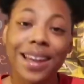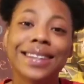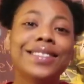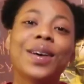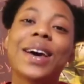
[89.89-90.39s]

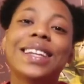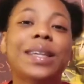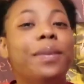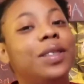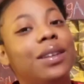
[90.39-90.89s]
Let's go ahead and
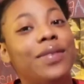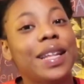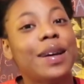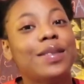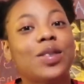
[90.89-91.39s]
jump into the
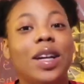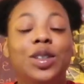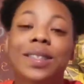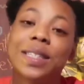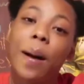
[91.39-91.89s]
video. So as
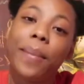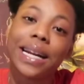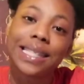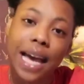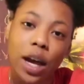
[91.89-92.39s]
you can tell
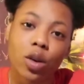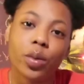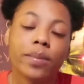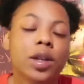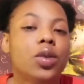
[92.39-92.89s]
by the title,
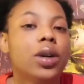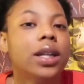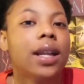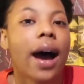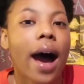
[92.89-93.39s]
we can be
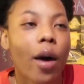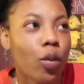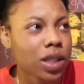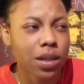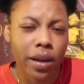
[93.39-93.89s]
doing the
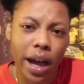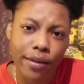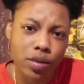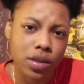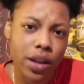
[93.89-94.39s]
what's on my
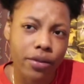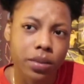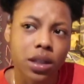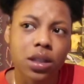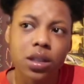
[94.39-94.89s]
iPhone seven
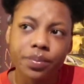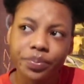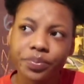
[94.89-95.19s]
plus